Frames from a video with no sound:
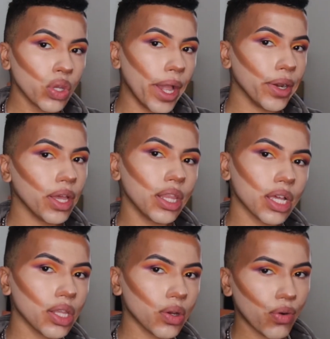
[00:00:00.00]
I know I
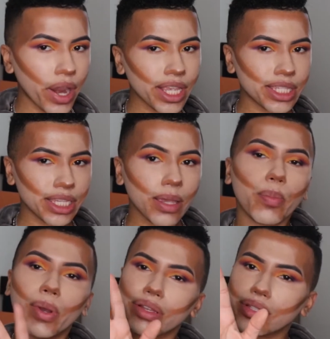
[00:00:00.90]
look a little crazy,
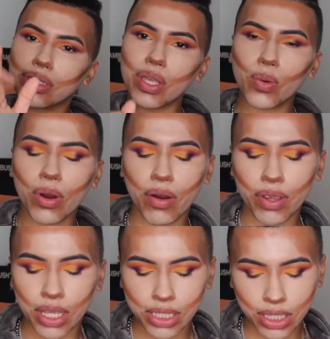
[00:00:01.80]
but don't
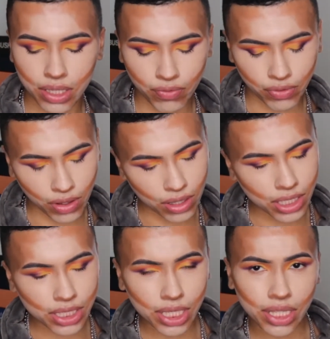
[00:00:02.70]
worry, it's going to look
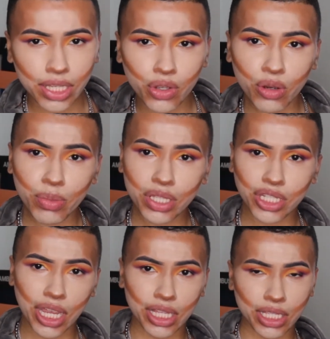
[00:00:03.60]
flawless, and then you're going to be
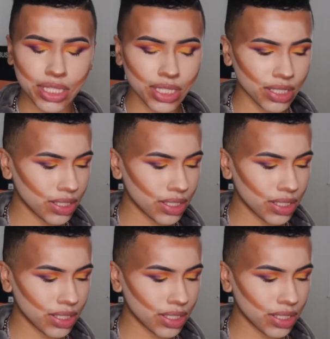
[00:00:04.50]
jealous.